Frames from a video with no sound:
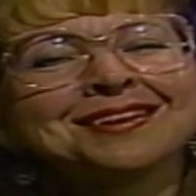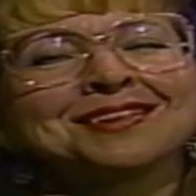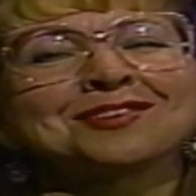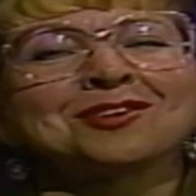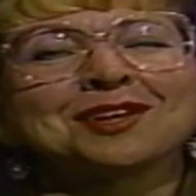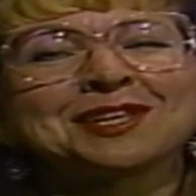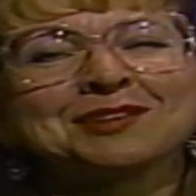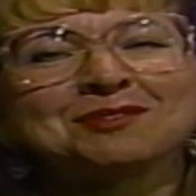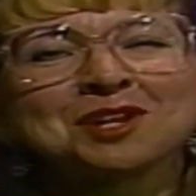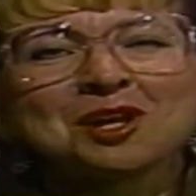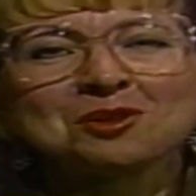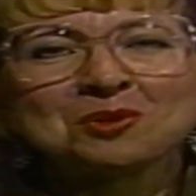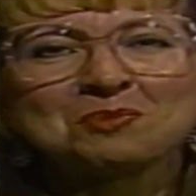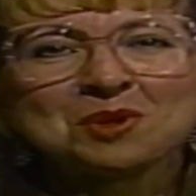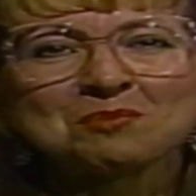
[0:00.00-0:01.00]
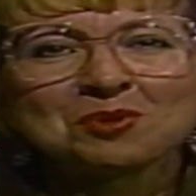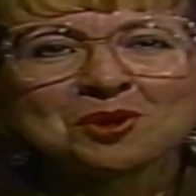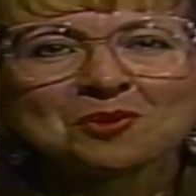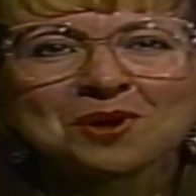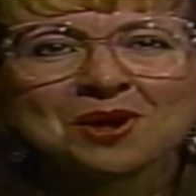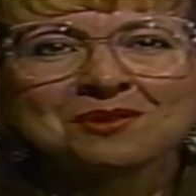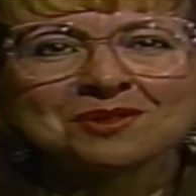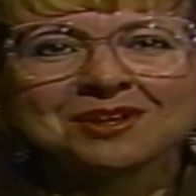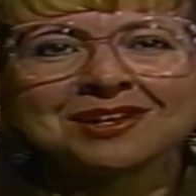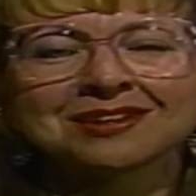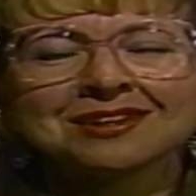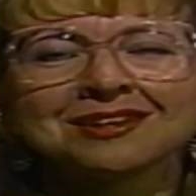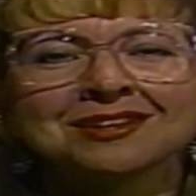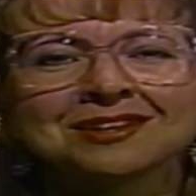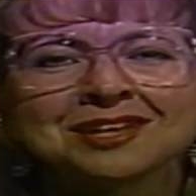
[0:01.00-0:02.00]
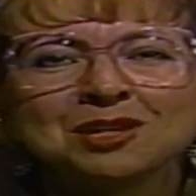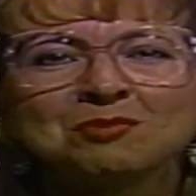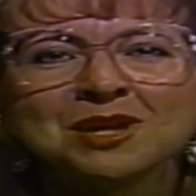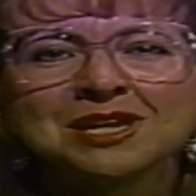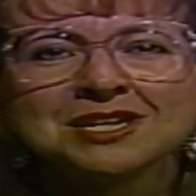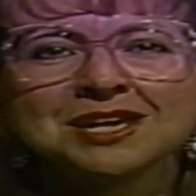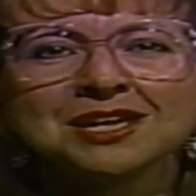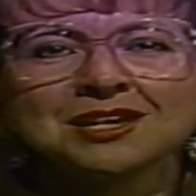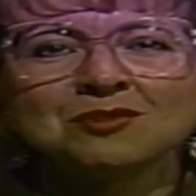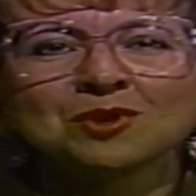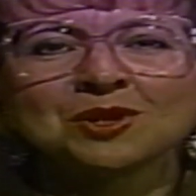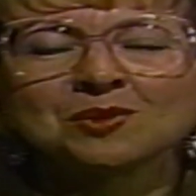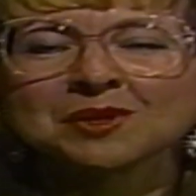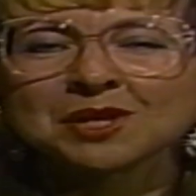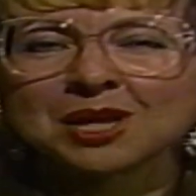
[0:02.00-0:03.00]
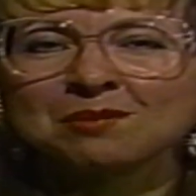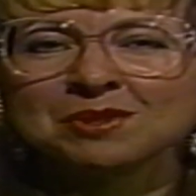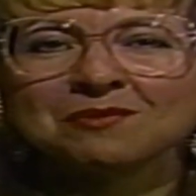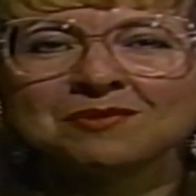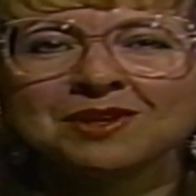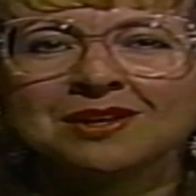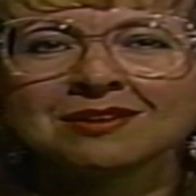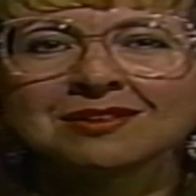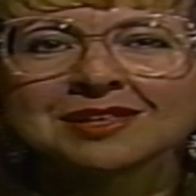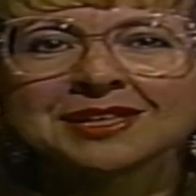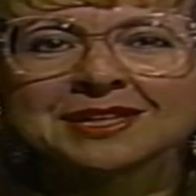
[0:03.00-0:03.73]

There are lots of talented people around that can maintain and run those types of vehicles.